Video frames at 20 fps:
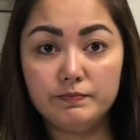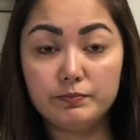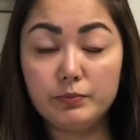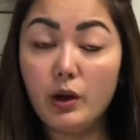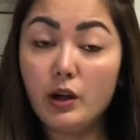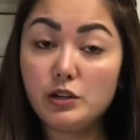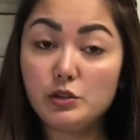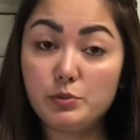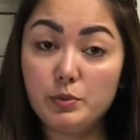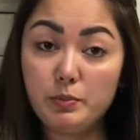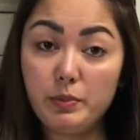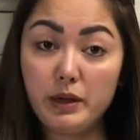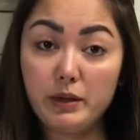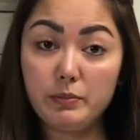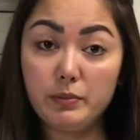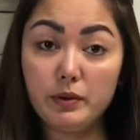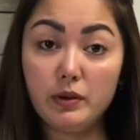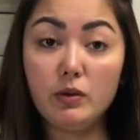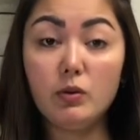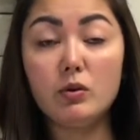parchment
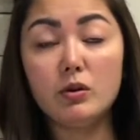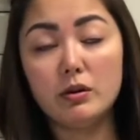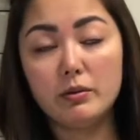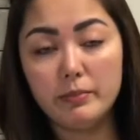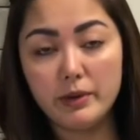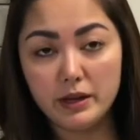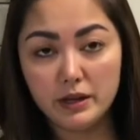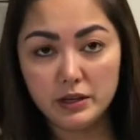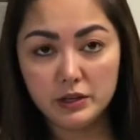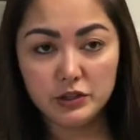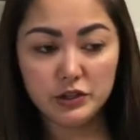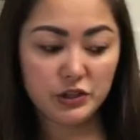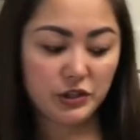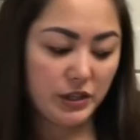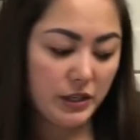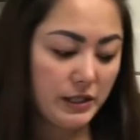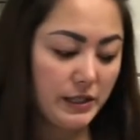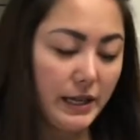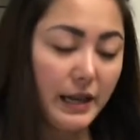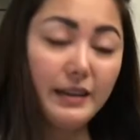paper or a baking
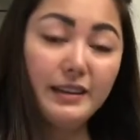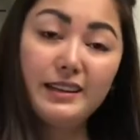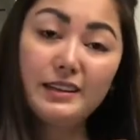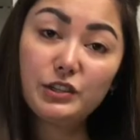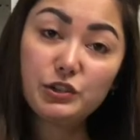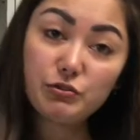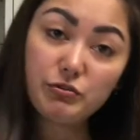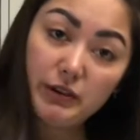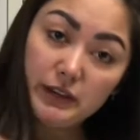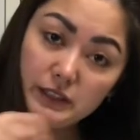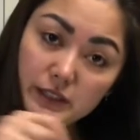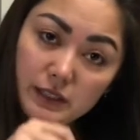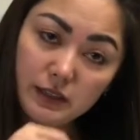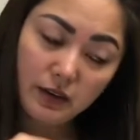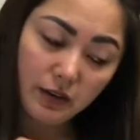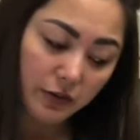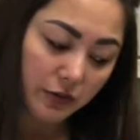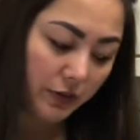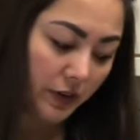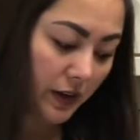sheet and then trace
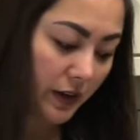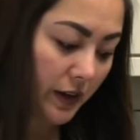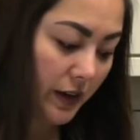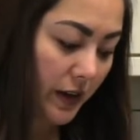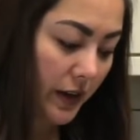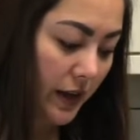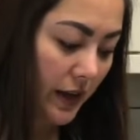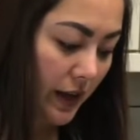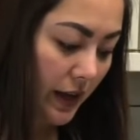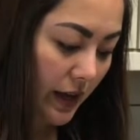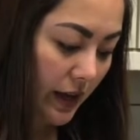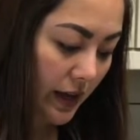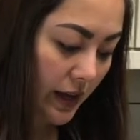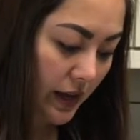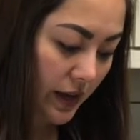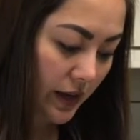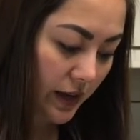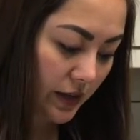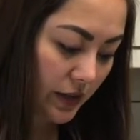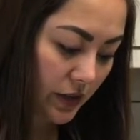it over
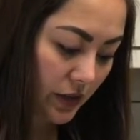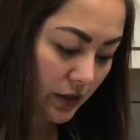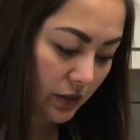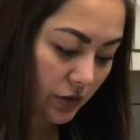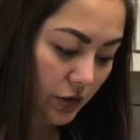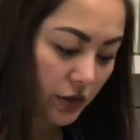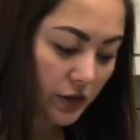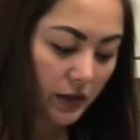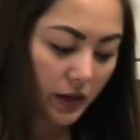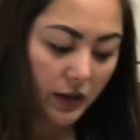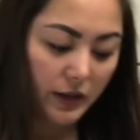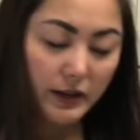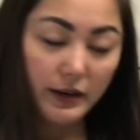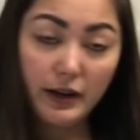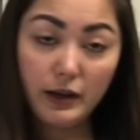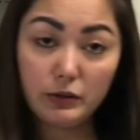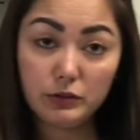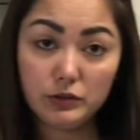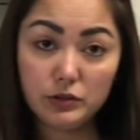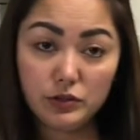and just cut it
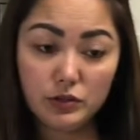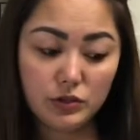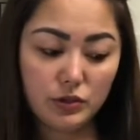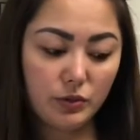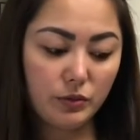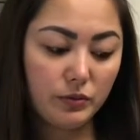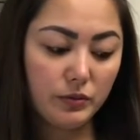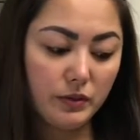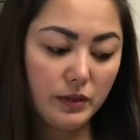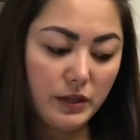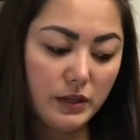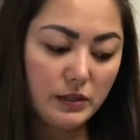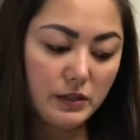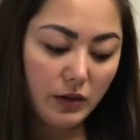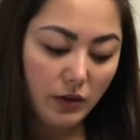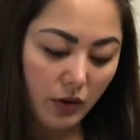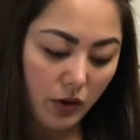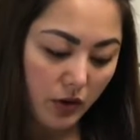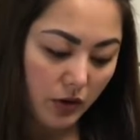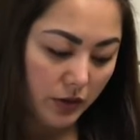out. So these
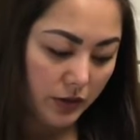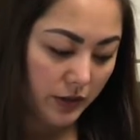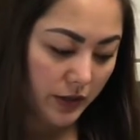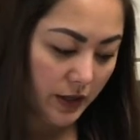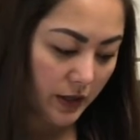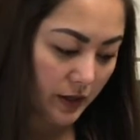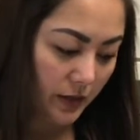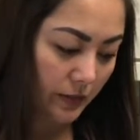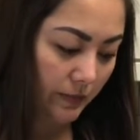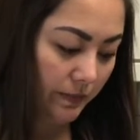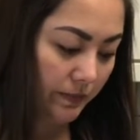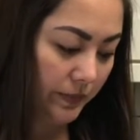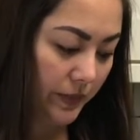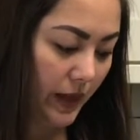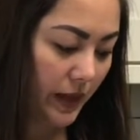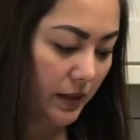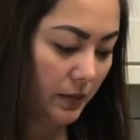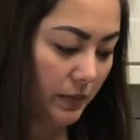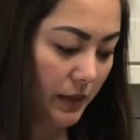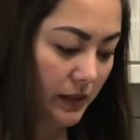are all the
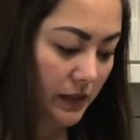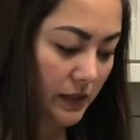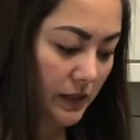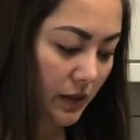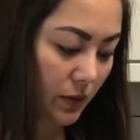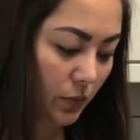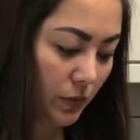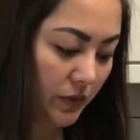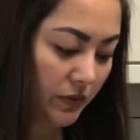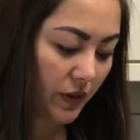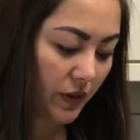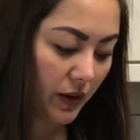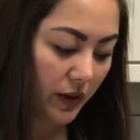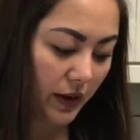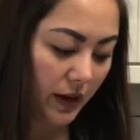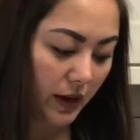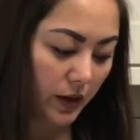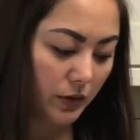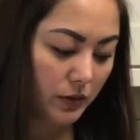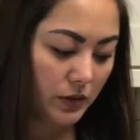elements that cut
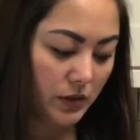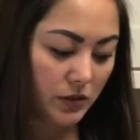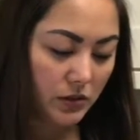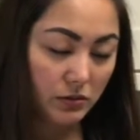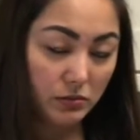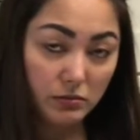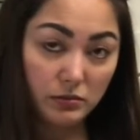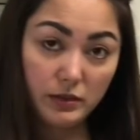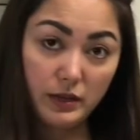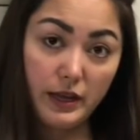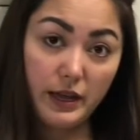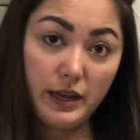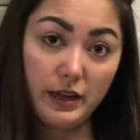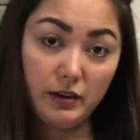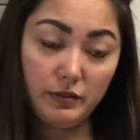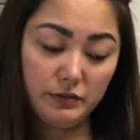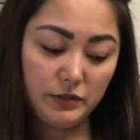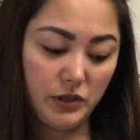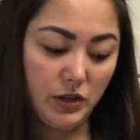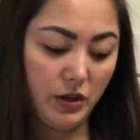out
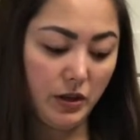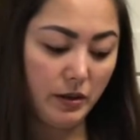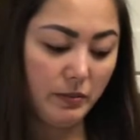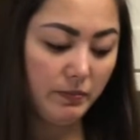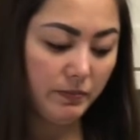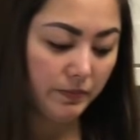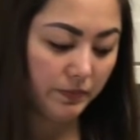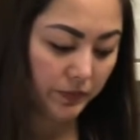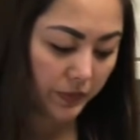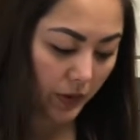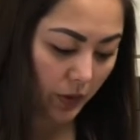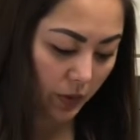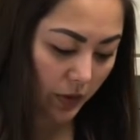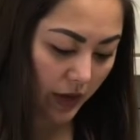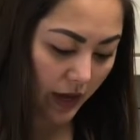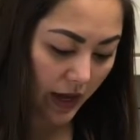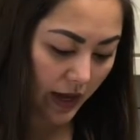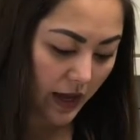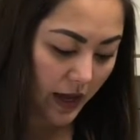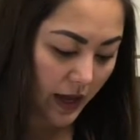ahead of time,
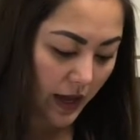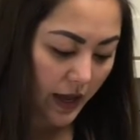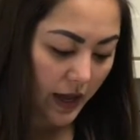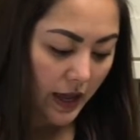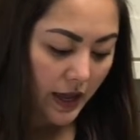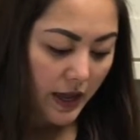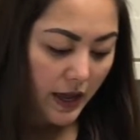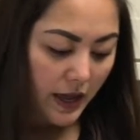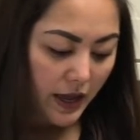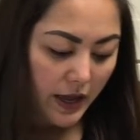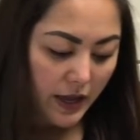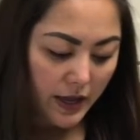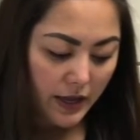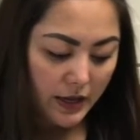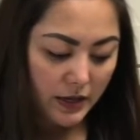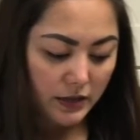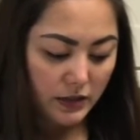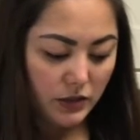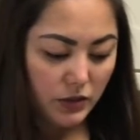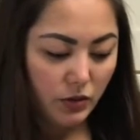okay?
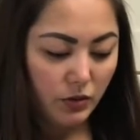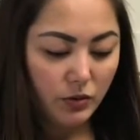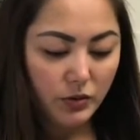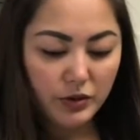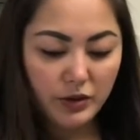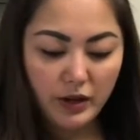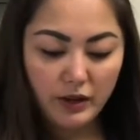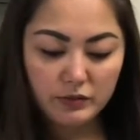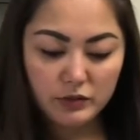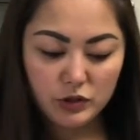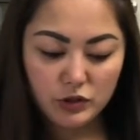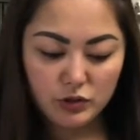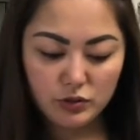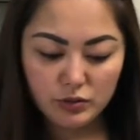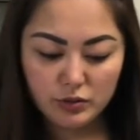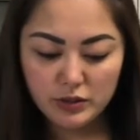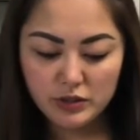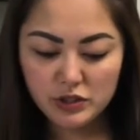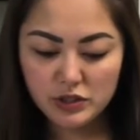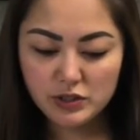And all you have to do
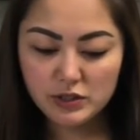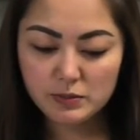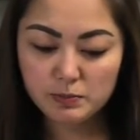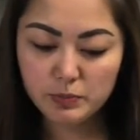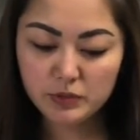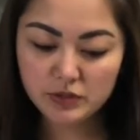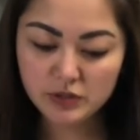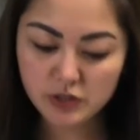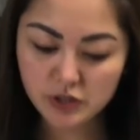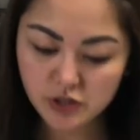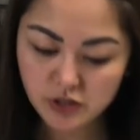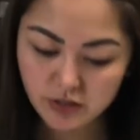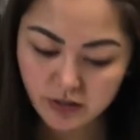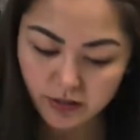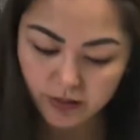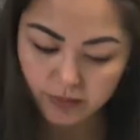is just position